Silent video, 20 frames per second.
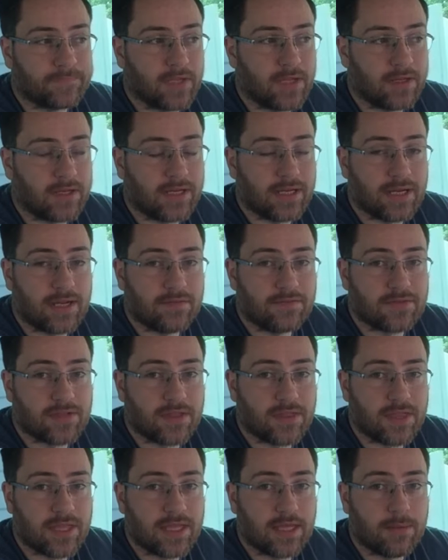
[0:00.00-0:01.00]
going to have to
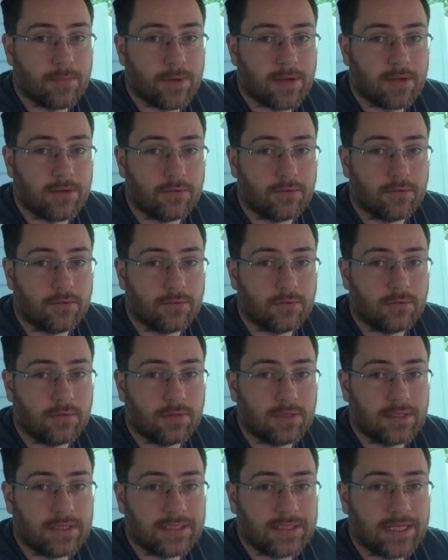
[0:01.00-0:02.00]
think about
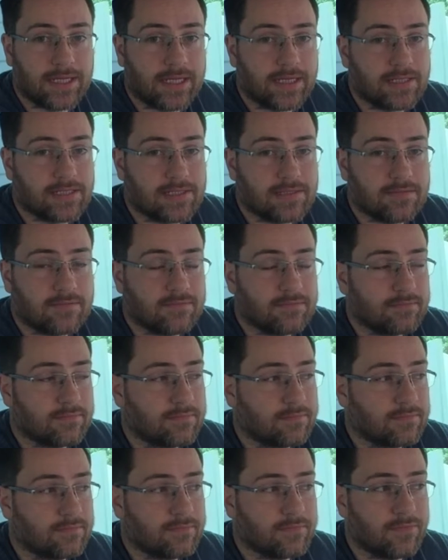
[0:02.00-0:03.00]
getting
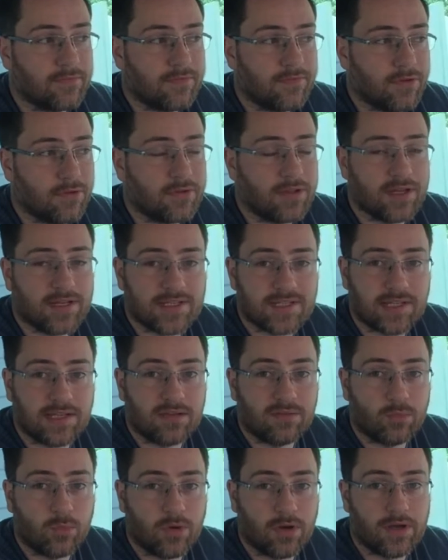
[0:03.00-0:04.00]
fog lights in
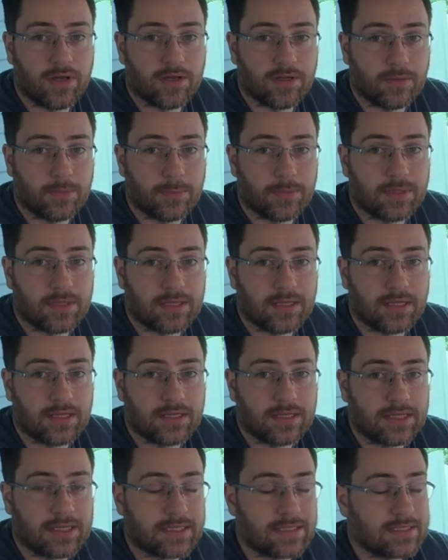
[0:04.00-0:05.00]
and wired up
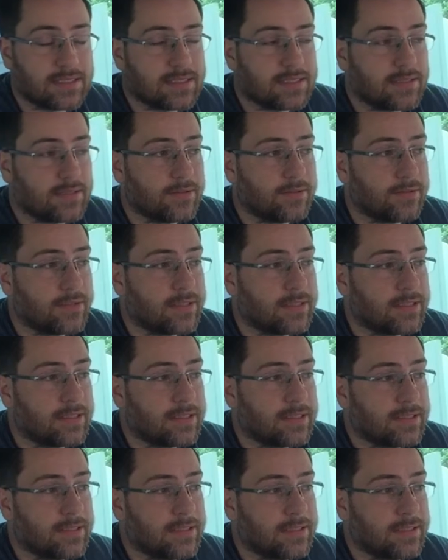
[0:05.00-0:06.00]
and things. So,
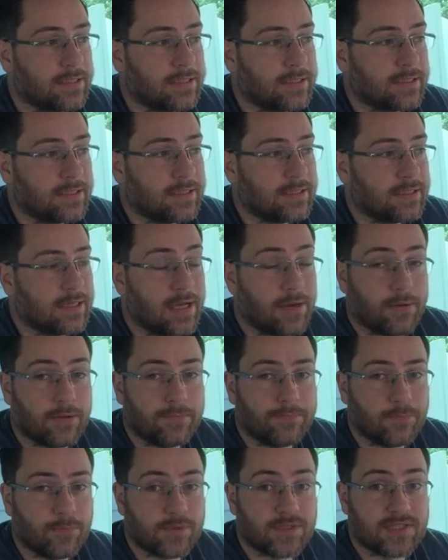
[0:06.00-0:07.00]

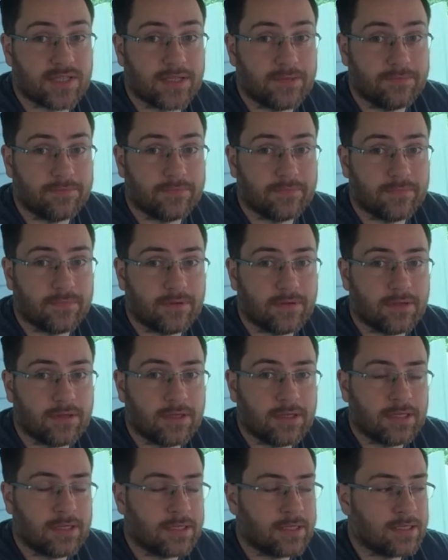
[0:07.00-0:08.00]
well, we'll see.
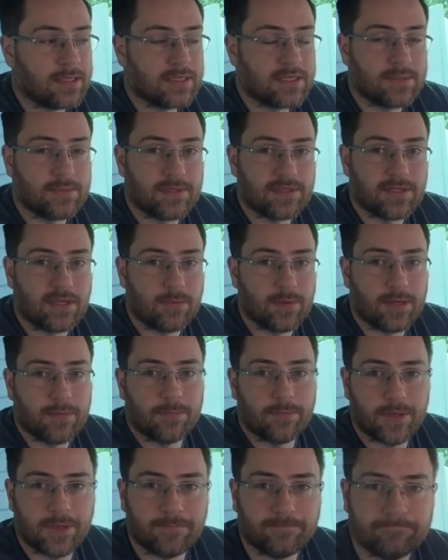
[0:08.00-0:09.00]
Speak to you in a bit.
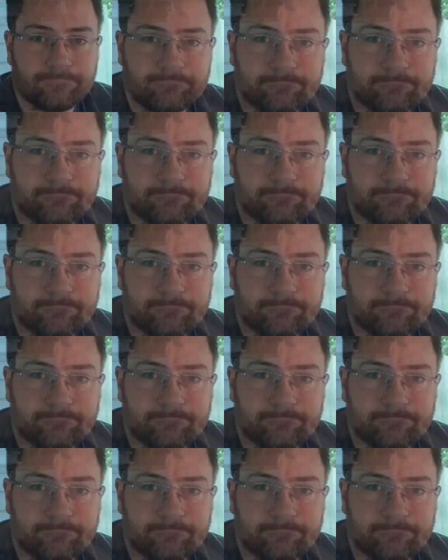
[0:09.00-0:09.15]
Bye.